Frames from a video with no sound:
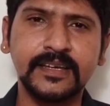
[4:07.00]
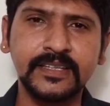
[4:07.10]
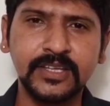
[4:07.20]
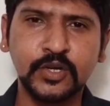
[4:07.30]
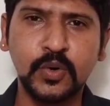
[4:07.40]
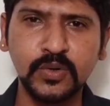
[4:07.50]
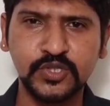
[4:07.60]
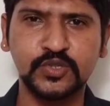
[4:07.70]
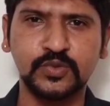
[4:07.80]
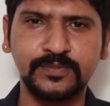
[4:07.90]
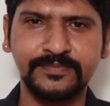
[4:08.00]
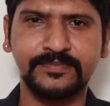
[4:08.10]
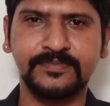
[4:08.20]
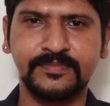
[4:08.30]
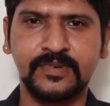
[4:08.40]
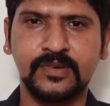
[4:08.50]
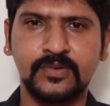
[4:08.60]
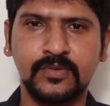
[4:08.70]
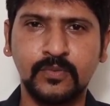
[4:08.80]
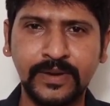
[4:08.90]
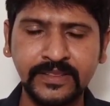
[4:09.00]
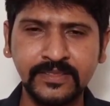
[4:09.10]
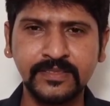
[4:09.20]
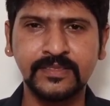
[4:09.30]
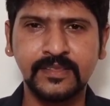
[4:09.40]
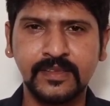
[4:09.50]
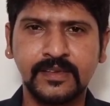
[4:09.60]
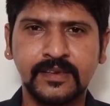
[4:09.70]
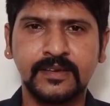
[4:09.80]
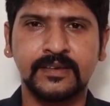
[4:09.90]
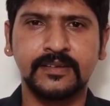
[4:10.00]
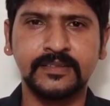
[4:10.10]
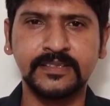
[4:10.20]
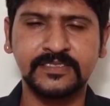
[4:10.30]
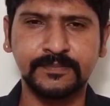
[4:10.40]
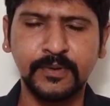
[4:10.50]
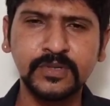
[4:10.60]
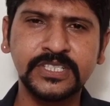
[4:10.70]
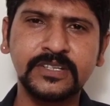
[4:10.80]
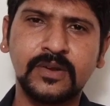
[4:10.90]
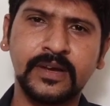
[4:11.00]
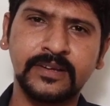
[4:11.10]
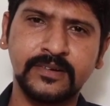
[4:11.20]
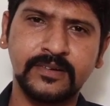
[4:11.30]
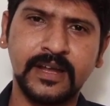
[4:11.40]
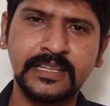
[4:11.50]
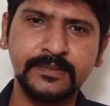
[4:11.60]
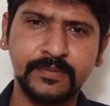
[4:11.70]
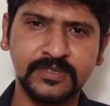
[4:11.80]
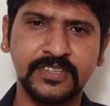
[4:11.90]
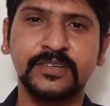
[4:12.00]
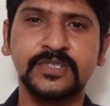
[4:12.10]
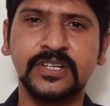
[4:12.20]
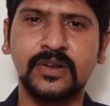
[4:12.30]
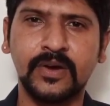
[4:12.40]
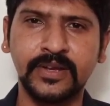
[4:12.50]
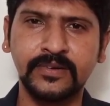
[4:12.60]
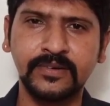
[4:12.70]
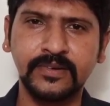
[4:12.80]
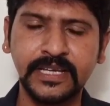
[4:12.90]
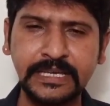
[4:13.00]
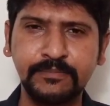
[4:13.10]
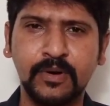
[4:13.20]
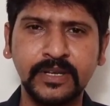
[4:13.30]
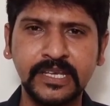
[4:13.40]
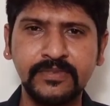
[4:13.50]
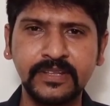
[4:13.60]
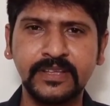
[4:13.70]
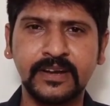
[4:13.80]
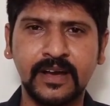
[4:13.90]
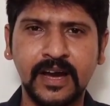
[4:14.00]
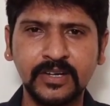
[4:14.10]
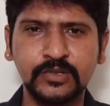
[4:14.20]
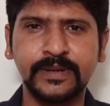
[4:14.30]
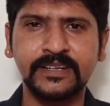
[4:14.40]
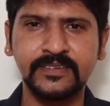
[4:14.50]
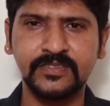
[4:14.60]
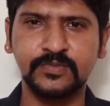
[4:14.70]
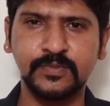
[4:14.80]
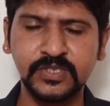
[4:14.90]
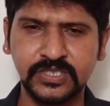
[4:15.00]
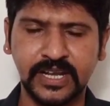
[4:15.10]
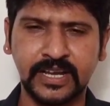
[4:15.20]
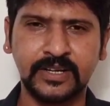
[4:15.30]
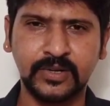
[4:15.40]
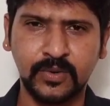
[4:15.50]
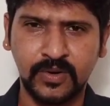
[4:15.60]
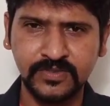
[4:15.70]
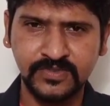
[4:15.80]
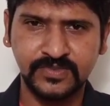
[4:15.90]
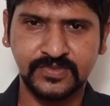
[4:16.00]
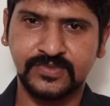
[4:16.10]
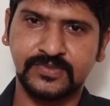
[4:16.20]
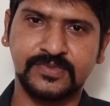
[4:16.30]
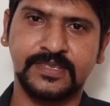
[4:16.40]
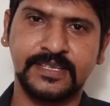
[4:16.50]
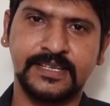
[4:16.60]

In the courtroom, when the supporting lawyer and the prosecution lawyer keep on giving their arguments put across,